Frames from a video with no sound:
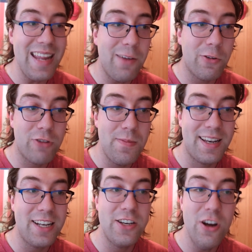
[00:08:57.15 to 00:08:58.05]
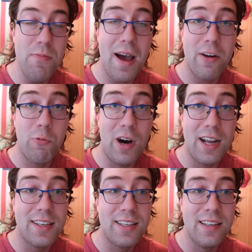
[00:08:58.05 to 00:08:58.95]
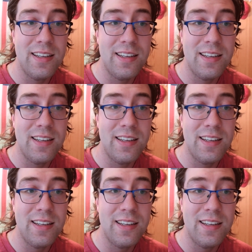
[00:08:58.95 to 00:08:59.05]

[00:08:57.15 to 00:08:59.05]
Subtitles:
equal treatment and attention no matter what,